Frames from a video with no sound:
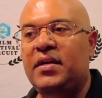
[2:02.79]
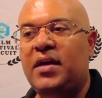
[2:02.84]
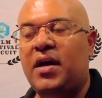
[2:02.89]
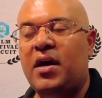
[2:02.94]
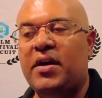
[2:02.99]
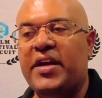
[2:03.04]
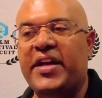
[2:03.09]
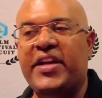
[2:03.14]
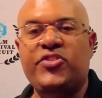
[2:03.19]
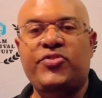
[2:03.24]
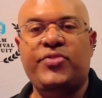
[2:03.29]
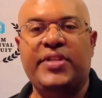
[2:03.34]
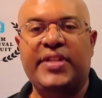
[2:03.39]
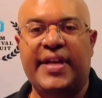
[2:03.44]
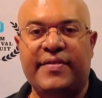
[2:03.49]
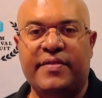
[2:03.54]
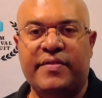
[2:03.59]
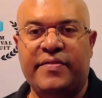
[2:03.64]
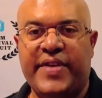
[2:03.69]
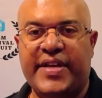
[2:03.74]
our entry
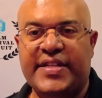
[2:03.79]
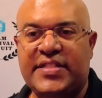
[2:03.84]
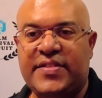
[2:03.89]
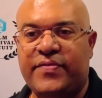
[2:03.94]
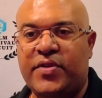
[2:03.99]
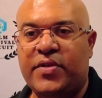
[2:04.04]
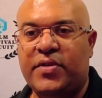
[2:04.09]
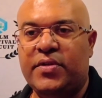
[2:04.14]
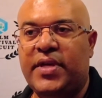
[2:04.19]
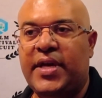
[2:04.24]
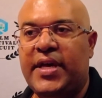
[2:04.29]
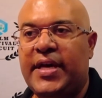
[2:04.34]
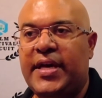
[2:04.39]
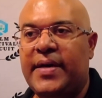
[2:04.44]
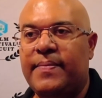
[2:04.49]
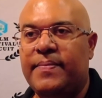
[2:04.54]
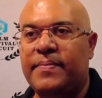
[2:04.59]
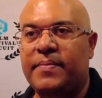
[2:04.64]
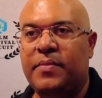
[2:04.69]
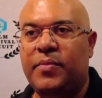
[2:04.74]
level festival.
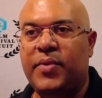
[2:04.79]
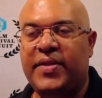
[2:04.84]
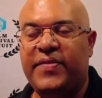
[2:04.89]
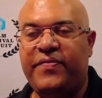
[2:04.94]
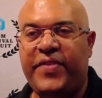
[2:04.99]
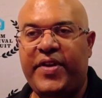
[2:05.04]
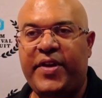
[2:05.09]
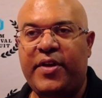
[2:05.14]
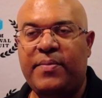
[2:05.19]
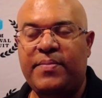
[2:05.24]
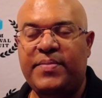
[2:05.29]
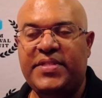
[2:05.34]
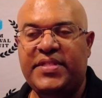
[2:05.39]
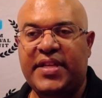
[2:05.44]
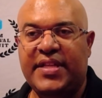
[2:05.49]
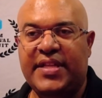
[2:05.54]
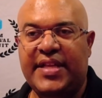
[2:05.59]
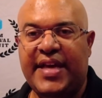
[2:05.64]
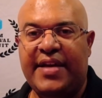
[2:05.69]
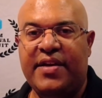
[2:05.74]
Um, with films
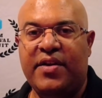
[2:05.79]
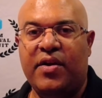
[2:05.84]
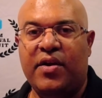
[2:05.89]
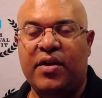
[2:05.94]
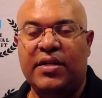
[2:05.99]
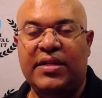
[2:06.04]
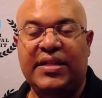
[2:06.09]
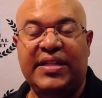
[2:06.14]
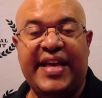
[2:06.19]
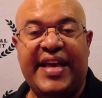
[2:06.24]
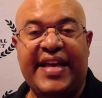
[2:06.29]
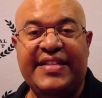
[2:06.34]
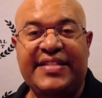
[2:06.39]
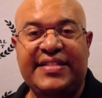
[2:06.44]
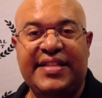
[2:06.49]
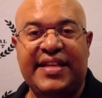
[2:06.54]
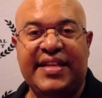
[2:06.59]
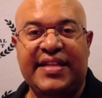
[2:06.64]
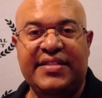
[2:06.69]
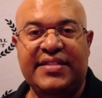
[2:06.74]
that are
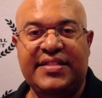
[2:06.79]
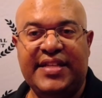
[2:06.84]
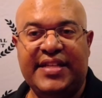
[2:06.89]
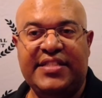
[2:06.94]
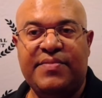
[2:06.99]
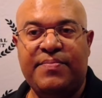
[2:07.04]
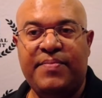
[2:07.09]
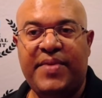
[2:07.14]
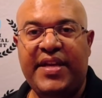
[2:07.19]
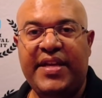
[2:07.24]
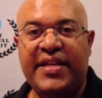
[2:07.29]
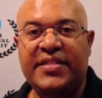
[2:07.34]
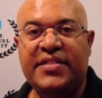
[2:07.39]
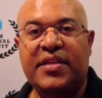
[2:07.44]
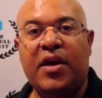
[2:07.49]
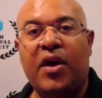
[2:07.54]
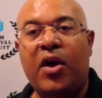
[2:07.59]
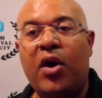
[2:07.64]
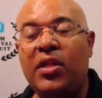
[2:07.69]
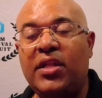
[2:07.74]
less than six minutes,
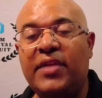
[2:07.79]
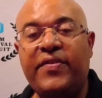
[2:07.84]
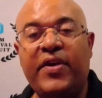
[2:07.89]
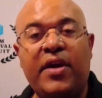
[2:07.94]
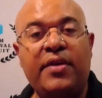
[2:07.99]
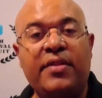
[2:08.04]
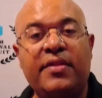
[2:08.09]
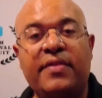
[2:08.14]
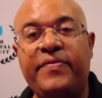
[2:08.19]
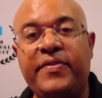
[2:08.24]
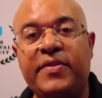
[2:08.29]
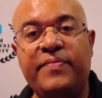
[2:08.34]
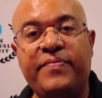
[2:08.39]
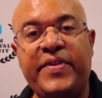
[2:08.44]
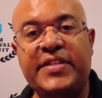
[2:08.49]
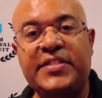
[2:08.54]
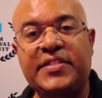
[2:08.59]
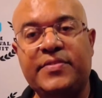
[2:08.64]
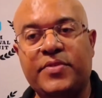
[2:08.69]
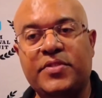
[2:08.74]
all of our other film
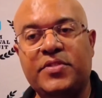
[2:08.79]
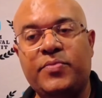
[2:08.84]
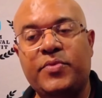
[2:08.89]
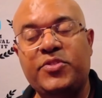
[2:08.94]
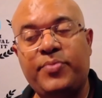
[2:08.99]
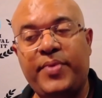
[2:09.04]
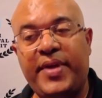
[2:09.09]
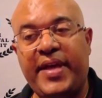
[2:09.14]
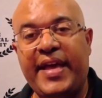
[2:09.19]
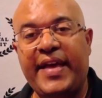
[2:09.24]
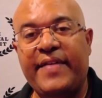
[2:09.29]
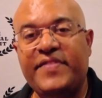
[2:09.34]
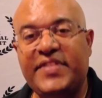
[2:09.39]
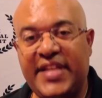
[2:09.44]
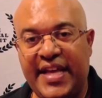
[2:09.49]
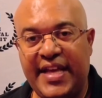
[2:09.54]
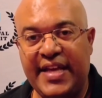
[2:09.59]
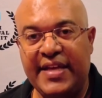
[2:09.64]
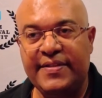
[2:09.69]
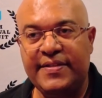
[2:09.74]
festivals, which we have
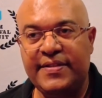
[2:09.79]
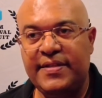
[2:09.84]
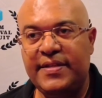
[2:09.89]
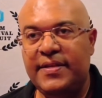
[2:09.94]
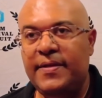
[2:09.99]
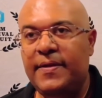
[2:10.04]
10,